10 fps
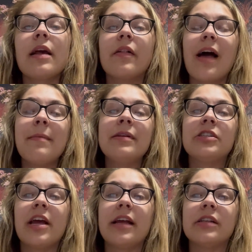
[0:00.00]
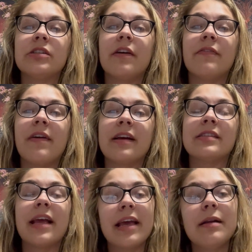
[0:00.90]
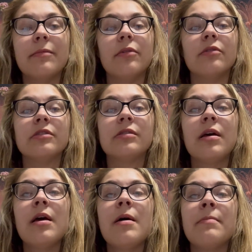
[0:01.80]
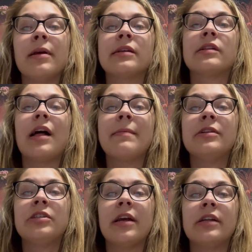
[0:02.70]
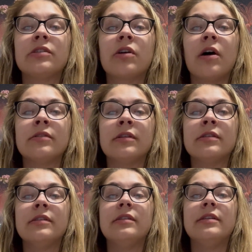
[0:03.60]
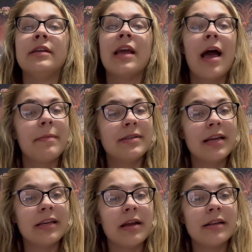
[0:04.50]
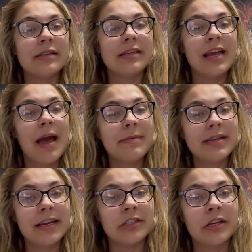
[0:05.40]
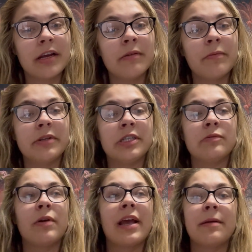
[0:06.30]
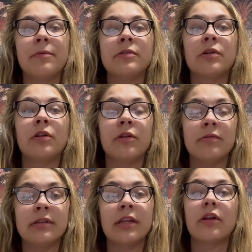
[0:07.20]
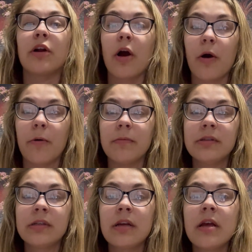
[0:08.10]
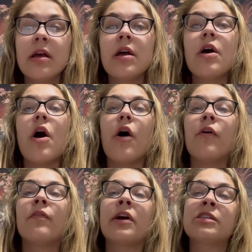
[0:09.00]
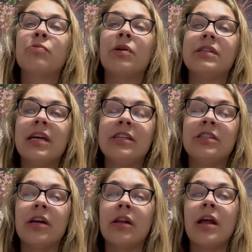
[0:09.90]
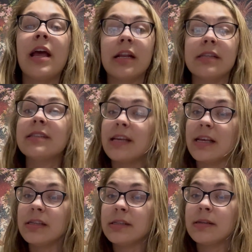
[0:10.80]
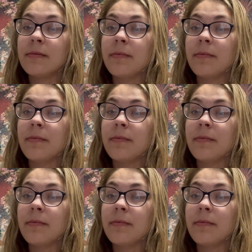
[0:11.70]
Climate change affects animals because climate change causes dehabita- dehabitation, which is where animals are losing their homes, overexploitation, and disease.